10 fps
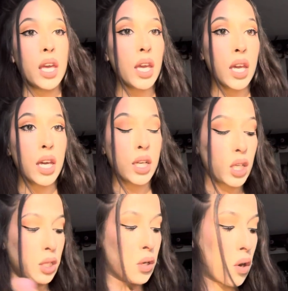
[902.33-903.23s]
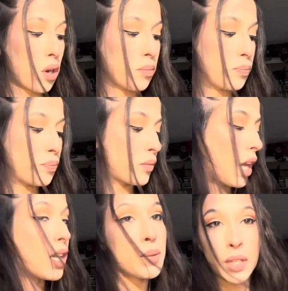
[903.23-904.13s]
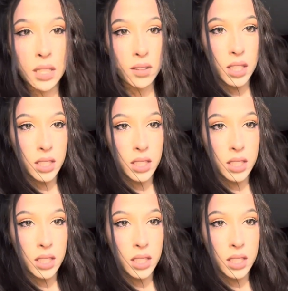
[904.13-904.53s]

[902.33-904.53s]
and y'all, I guess we're living like